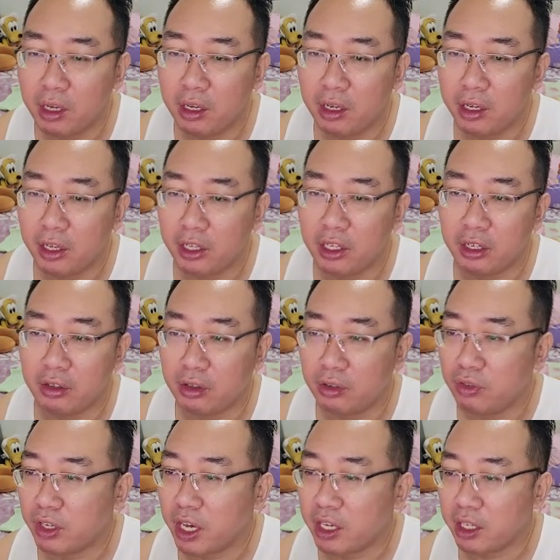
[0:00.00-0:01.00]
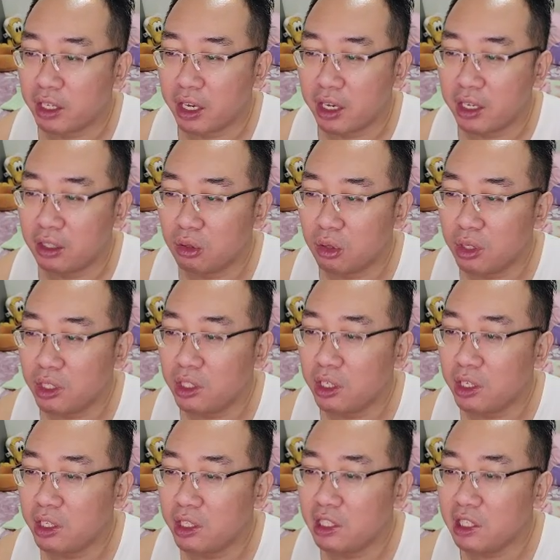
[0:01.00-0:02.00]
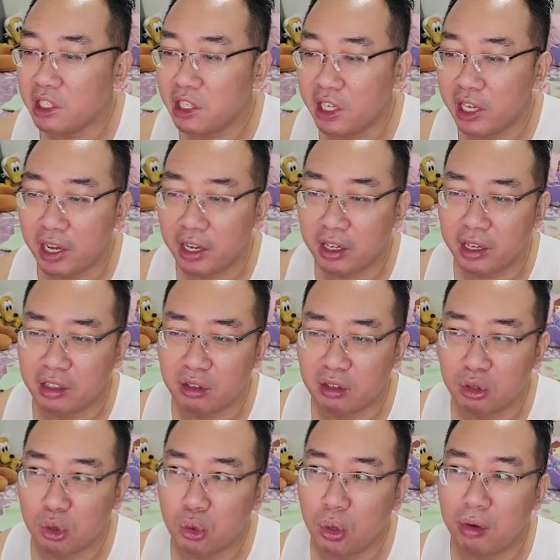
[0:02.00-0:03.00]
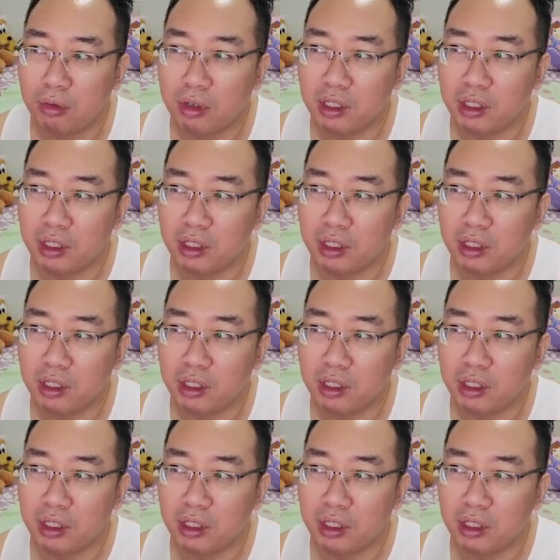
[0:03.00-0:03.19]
if you can get 2080 Ti at 200,